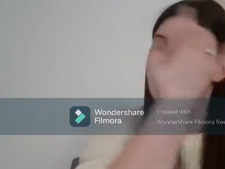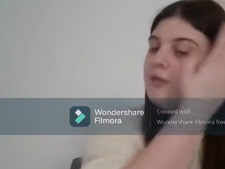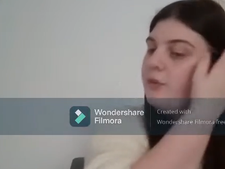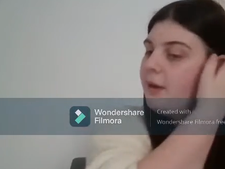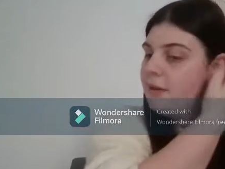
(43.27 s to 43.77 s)

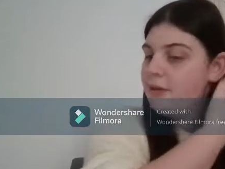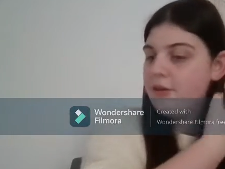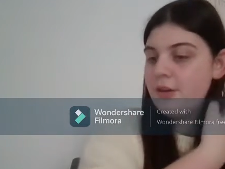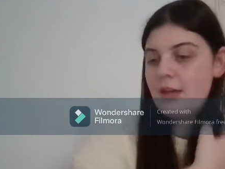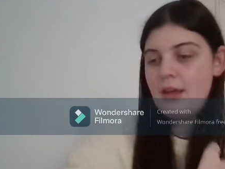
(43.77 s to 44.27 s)
for my
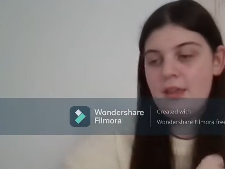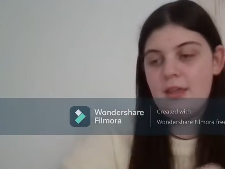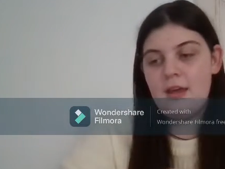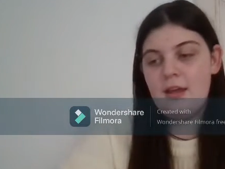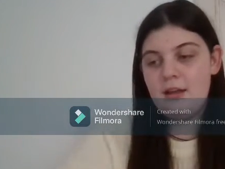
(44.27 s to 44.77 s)
look,
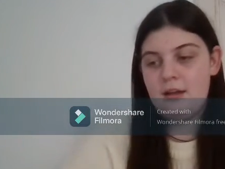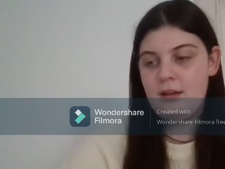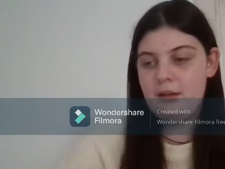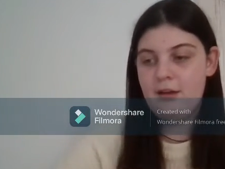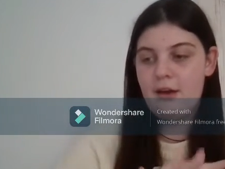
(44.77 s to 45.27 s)
and then
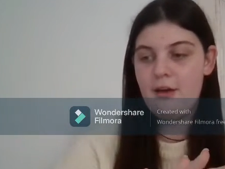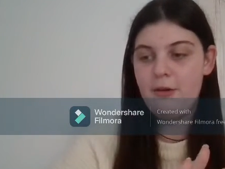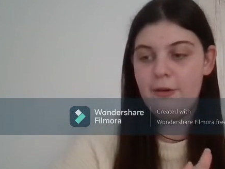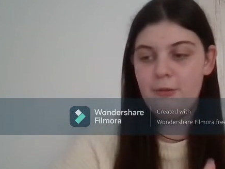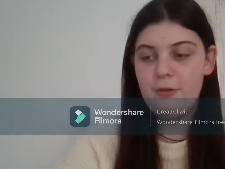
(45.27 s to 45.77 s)

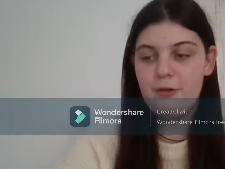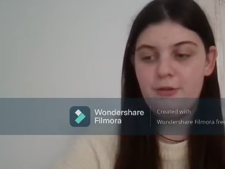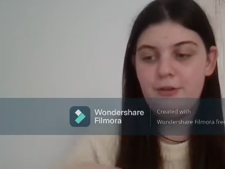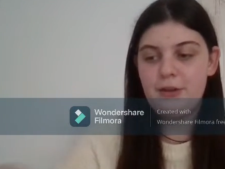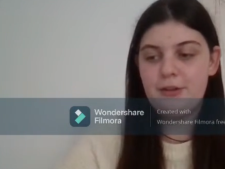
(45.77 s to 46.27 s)
I will
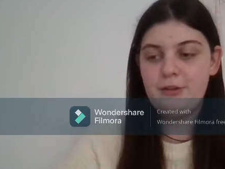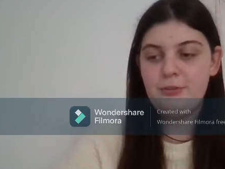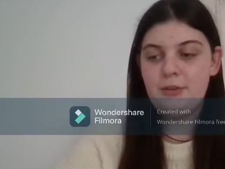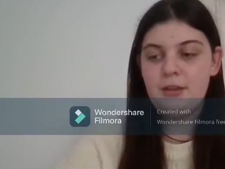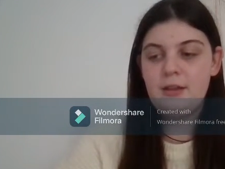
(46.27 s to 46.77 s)

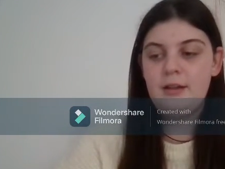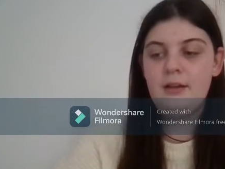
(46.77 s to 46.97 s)
film